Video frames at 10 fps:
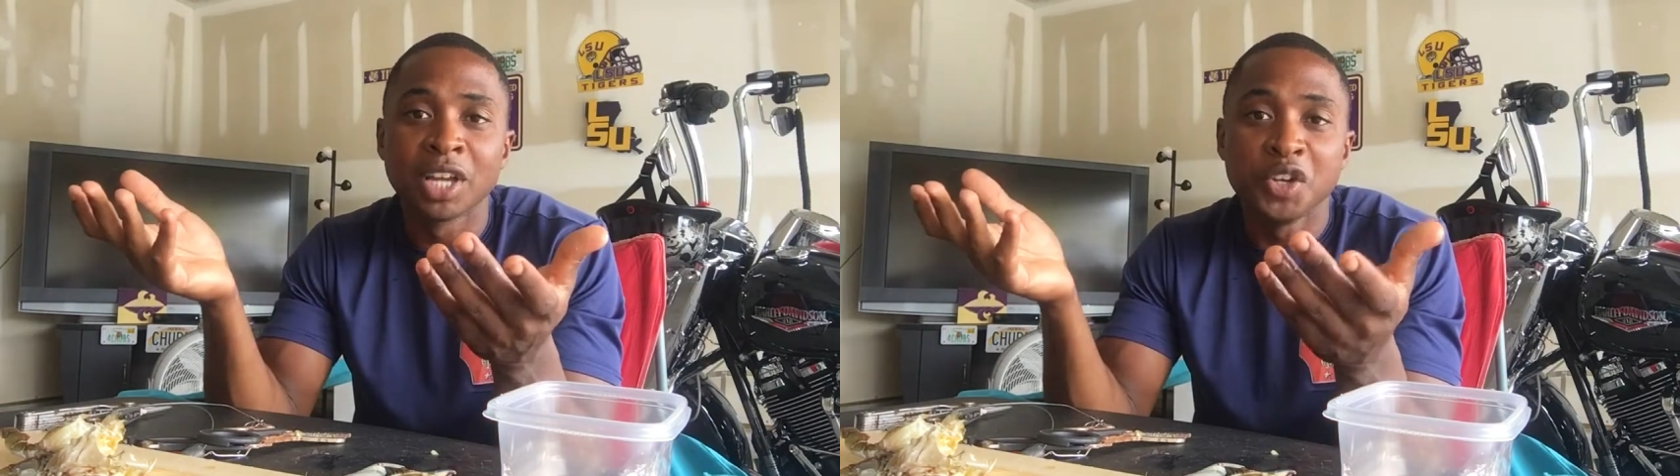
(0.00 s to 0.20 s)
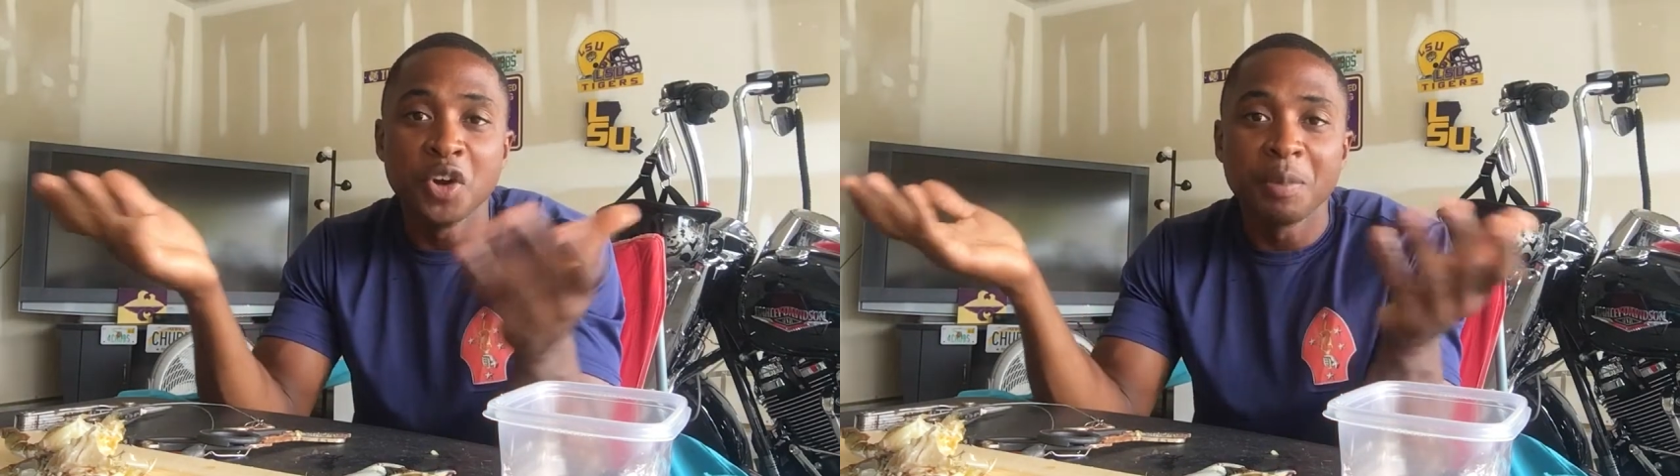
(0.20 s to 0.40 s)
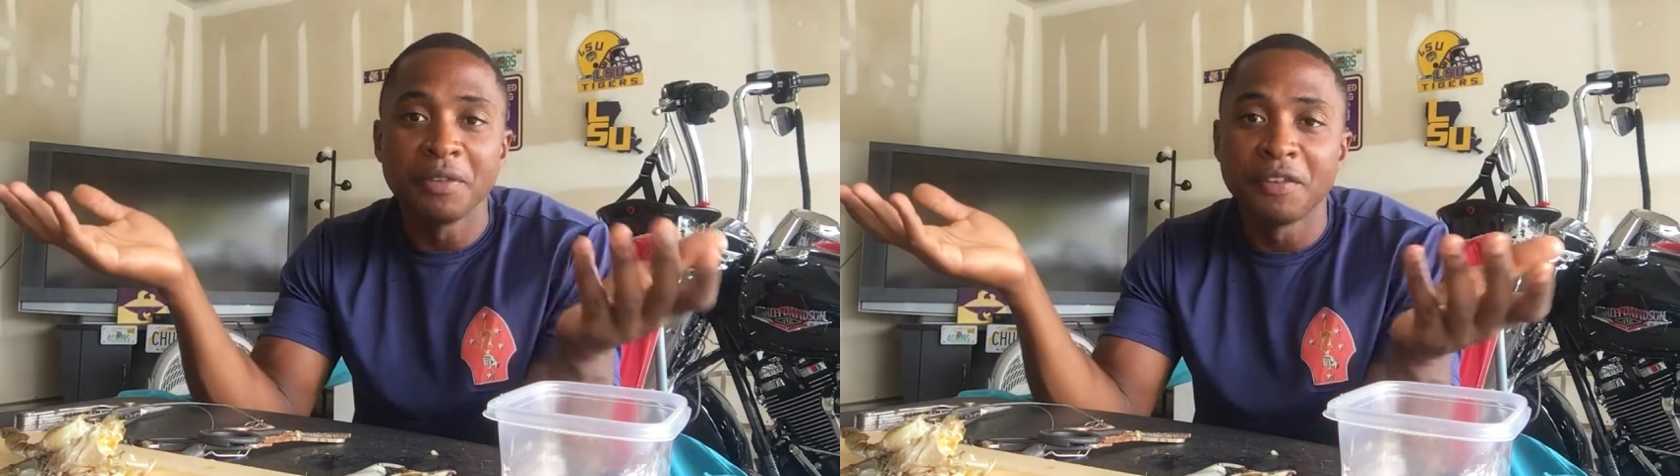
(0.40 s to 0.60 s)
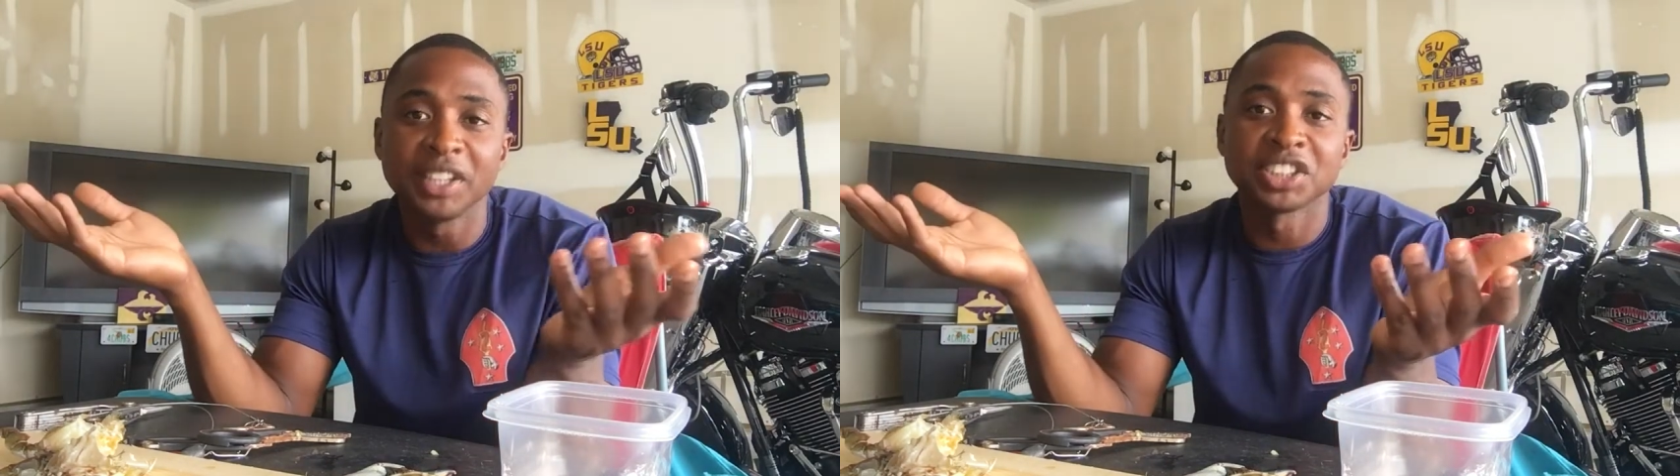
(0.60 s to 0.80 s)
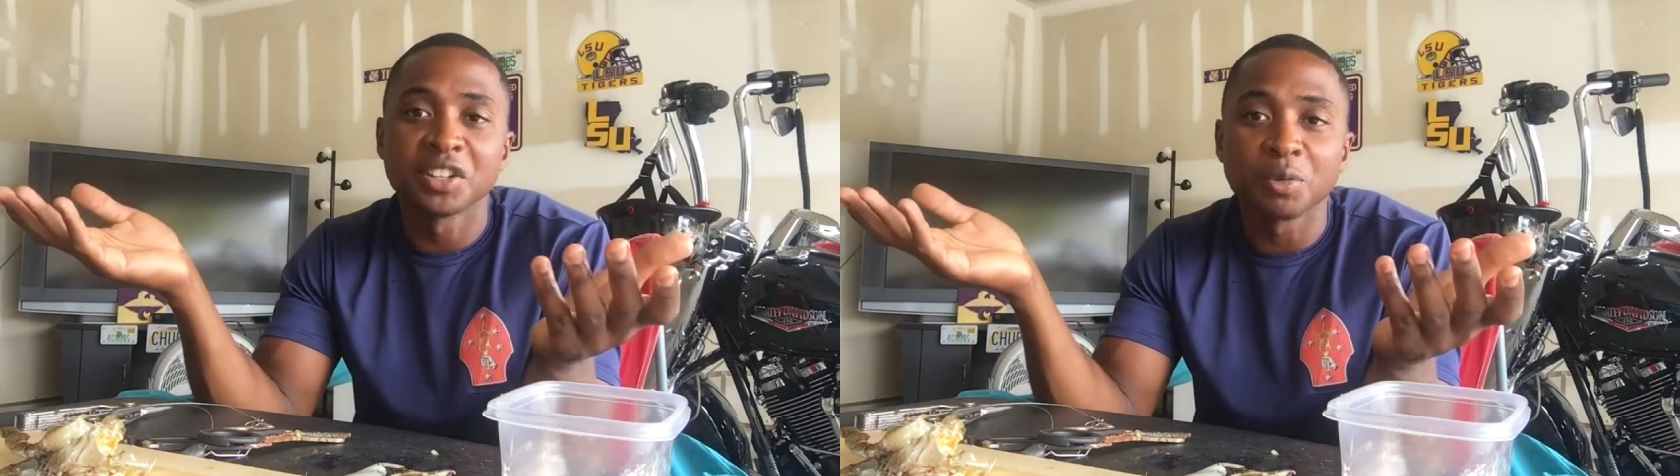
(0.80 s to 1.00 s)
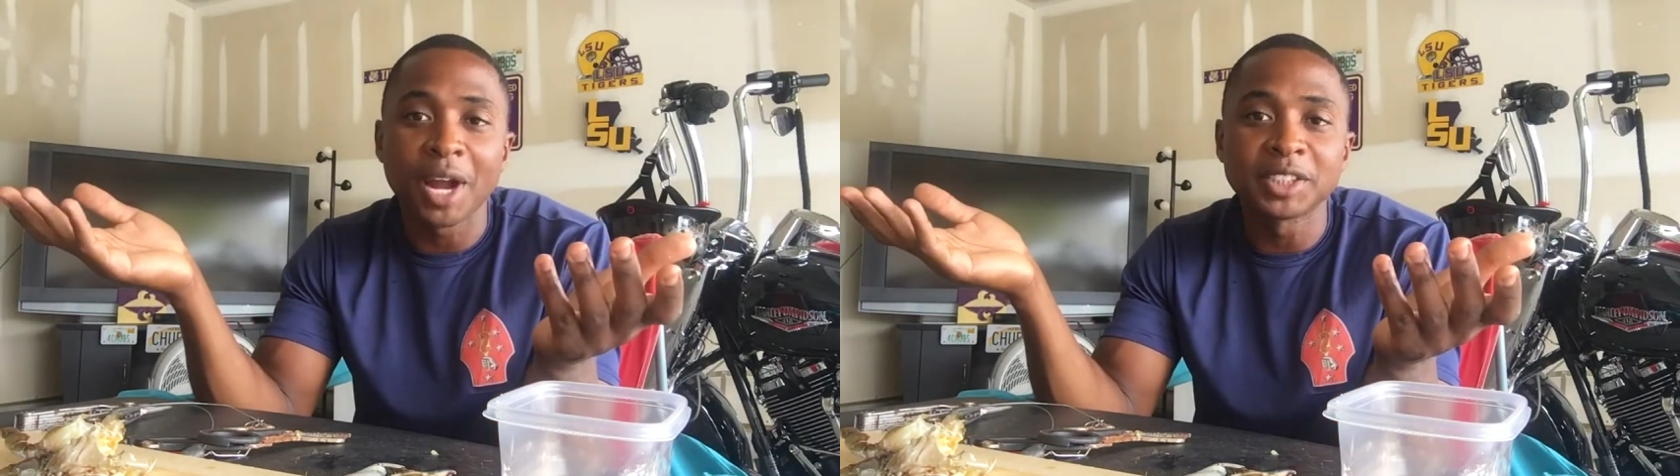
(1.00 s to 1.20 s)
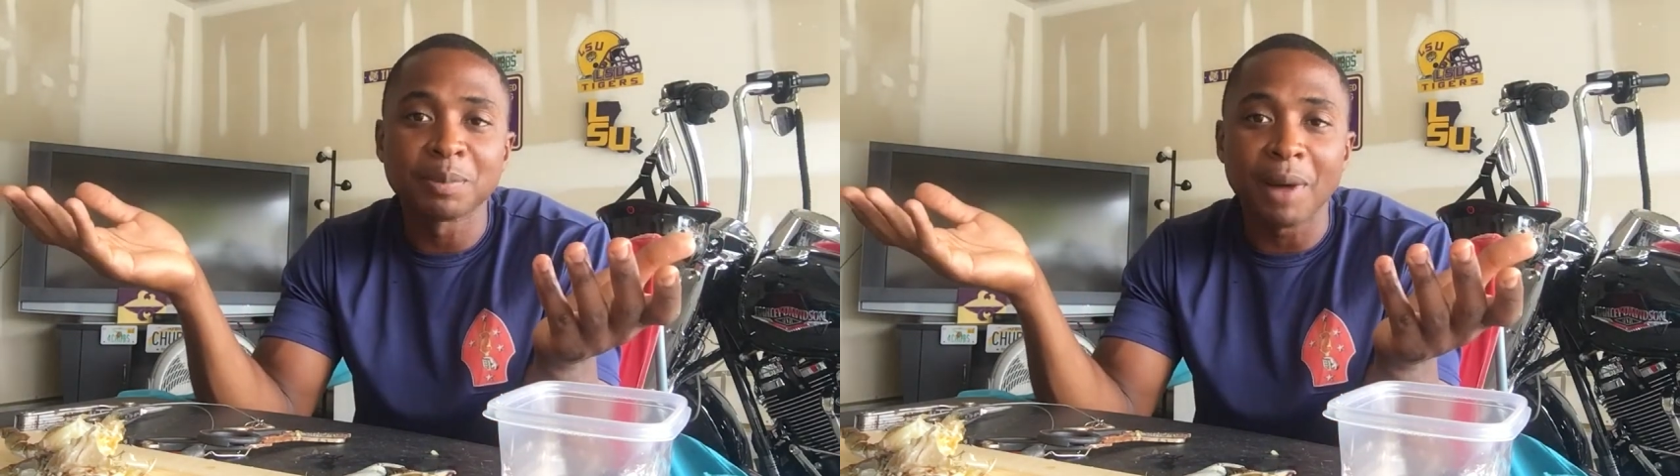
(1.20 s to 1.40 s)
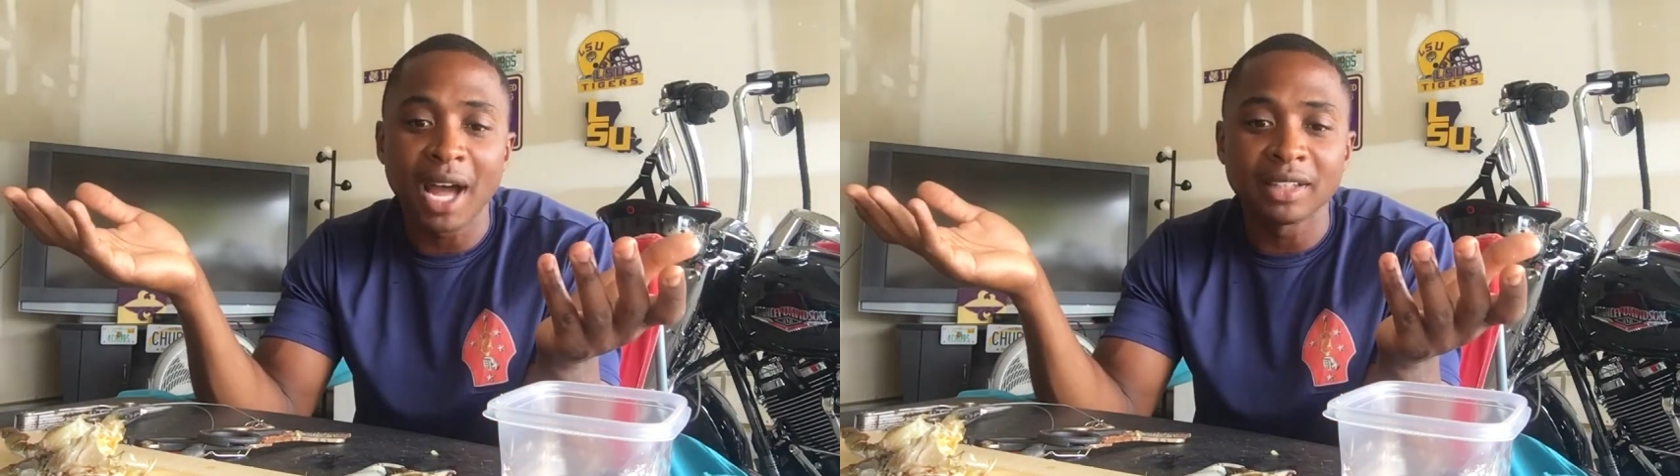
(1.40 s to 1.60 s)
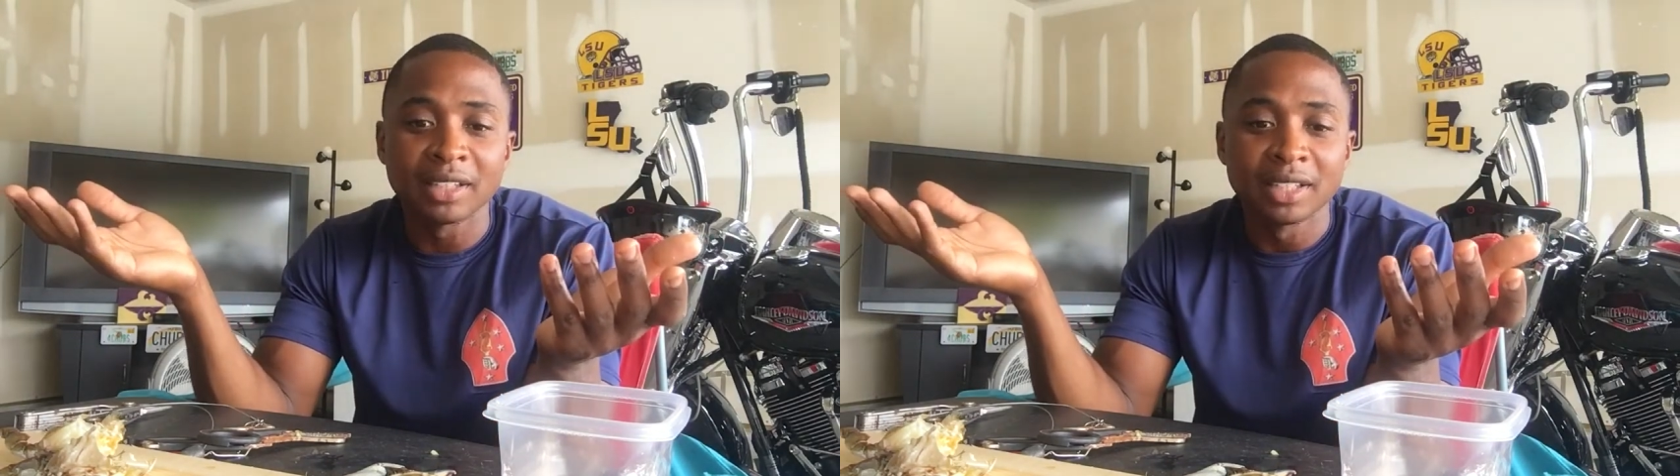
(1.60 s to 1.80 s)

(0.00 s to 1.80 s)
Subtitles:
you'll be fishing in the right spot,